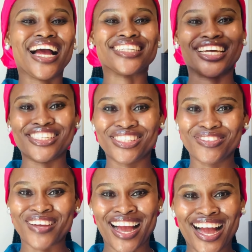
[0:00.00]
and
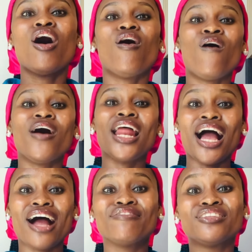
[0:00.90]
Nigeria all
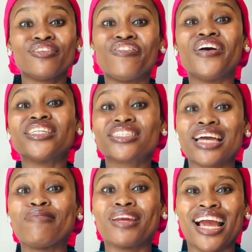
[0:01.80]
have different
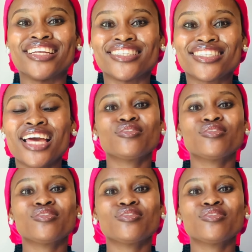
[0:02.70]
timelines.